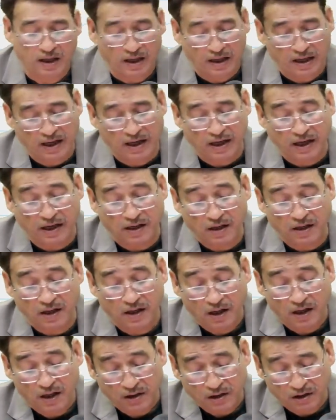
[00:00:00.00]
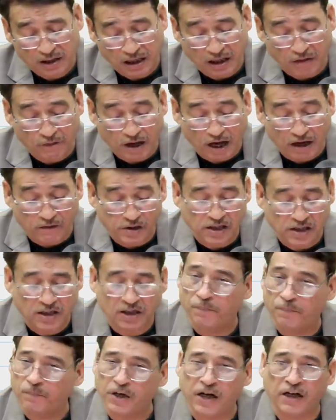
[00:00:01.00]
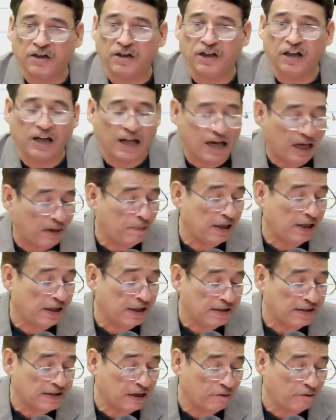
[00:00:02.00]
And then I will subtract the liabilities.